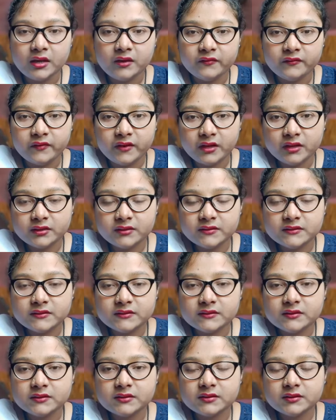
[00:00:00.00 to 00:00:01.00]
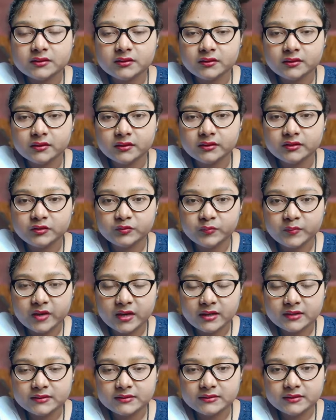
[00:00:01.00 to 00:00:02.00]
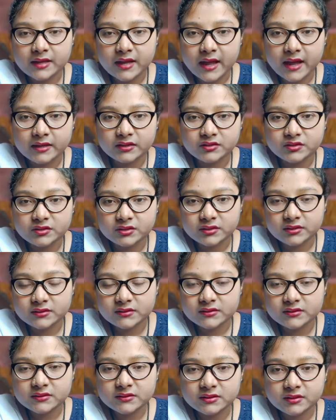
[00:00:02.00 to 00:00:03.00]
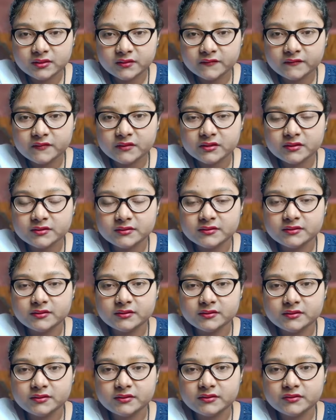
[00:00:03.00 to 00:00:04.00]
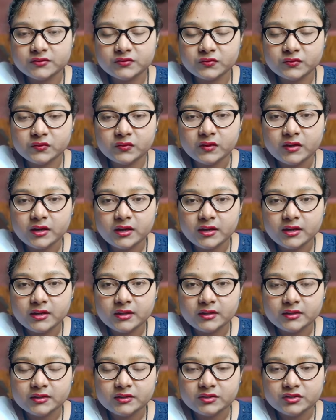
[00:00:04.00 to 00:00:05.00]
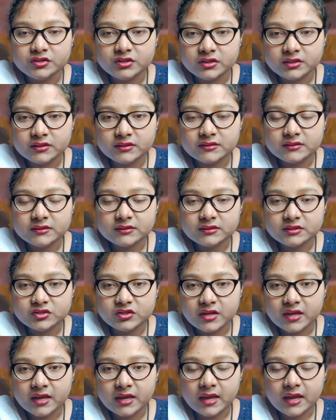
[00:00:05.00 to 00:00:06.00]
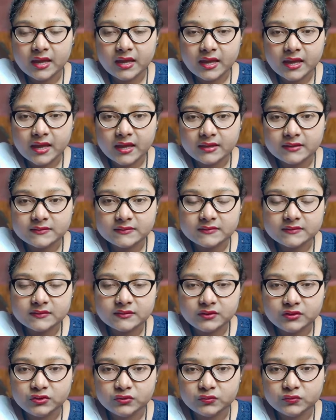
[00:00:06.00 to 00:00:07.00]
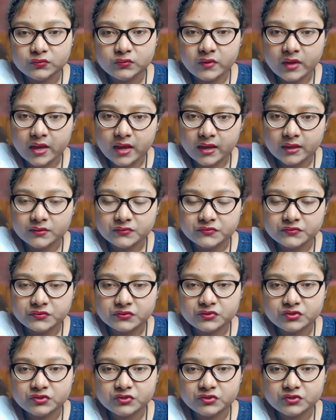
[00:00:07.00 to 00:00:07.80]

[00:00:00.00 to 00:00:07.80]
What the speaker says: Venus, Earth, Mars, and just served us nuts, so just JSUM, so